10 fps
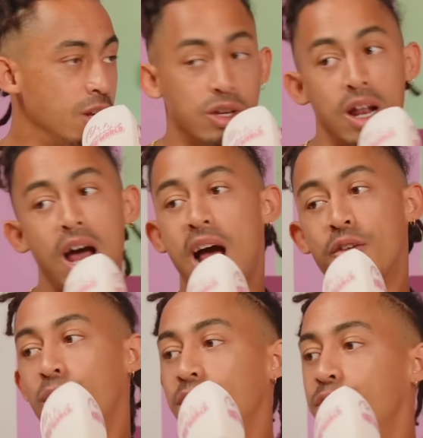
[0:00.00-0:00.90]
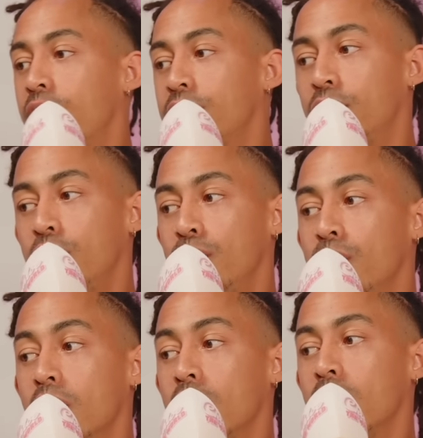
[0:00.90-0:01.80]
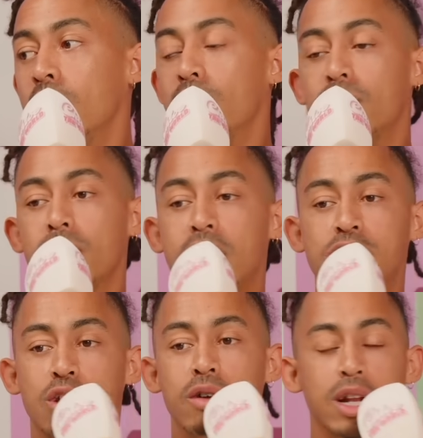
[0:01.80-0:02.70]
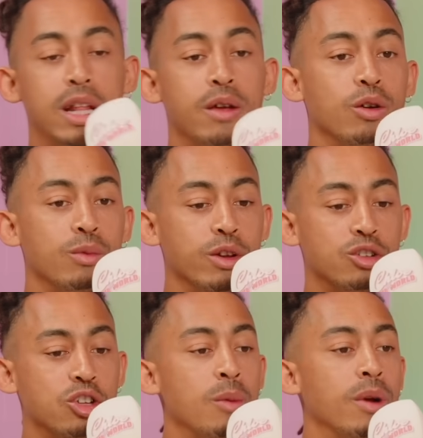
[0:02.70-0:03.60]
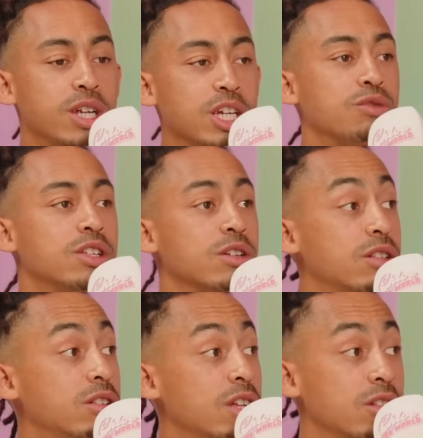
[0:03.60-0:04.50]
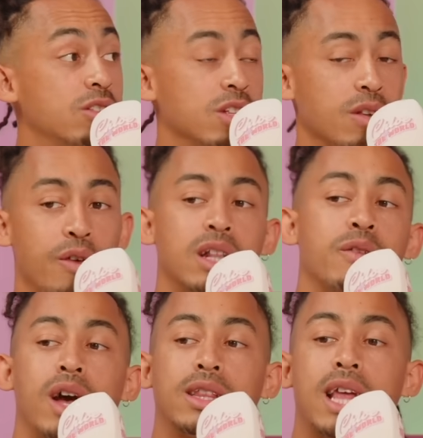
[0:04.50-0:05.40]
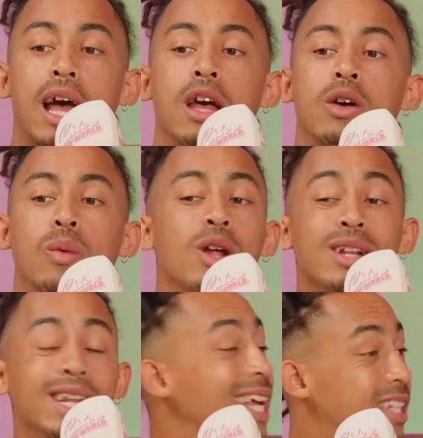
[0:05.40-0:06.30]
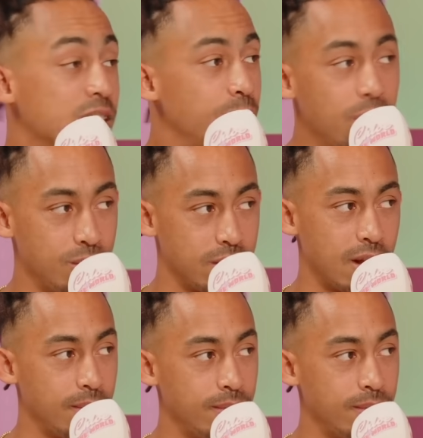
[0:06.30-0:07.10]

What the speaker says: So like I have one friend who historically we got so much history to define the fact that we don't need to speak all the time.